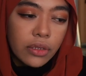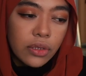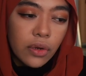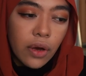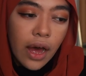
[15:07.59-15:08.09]

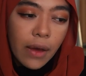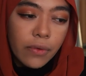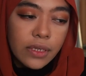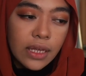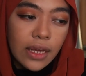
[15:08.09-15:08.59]
so I
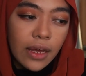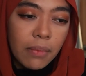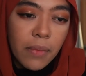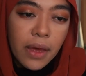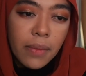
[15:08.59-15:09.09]
was
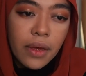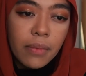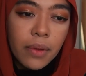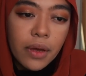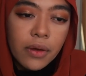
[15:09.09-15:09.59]
thinking maybe
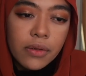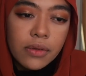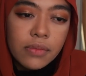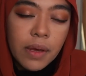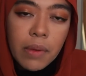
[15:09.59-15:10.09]

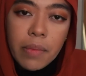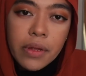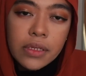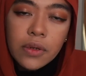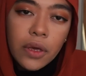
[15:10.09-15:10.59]
because my people
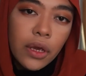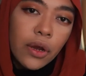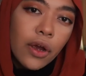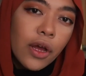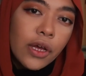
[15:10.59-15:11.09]
is not here,